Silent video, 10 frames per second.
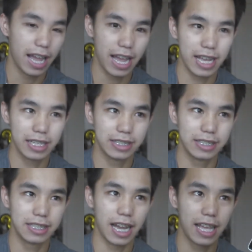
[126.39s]

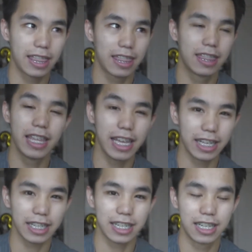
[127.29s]
And I
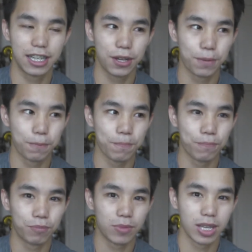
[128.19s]
think
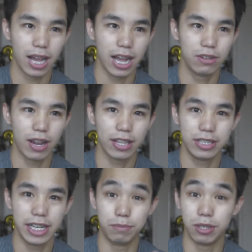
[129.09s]
I'd
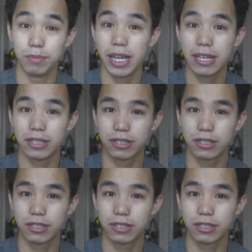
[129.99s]
rather date a mermaid.